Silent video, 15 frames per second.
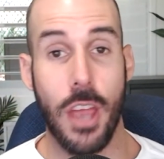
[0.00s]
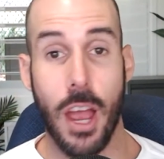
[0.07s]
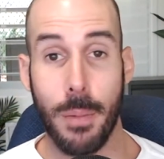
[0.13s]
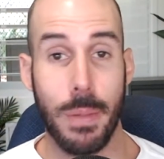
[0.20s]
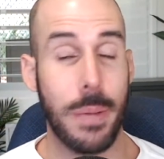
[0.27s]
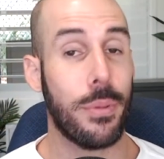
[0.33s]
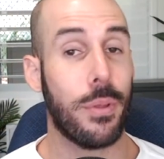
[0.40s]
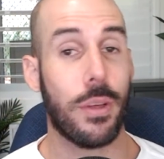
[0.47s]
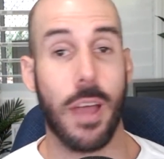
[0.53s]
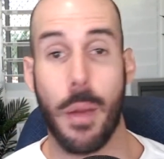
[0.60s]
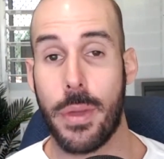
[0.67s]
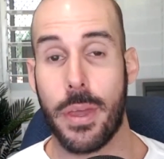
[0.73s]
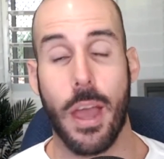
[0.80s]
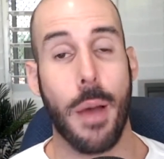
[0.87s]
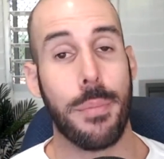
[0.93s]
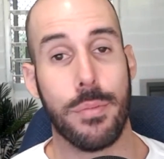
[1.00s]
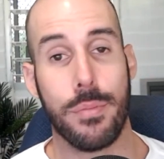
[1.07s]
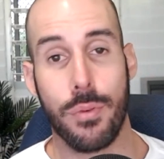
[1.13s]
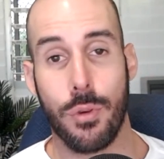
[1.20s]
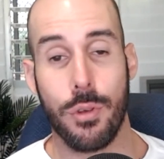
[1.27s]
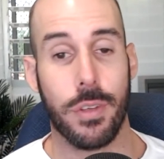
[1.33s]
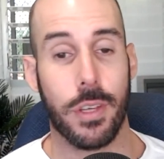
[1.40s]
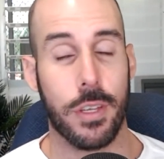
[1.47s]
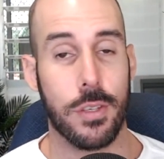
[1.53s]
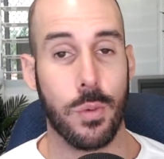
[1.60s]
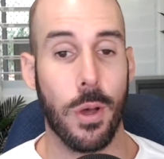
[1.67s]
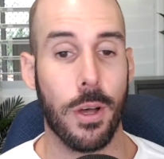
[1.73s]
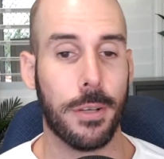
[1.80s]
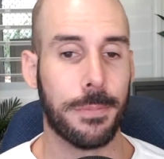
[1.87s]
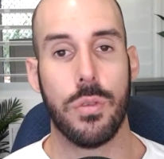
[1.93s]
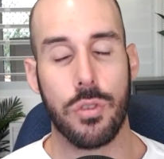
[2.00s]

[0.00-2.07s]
Young people are coming up improving as well.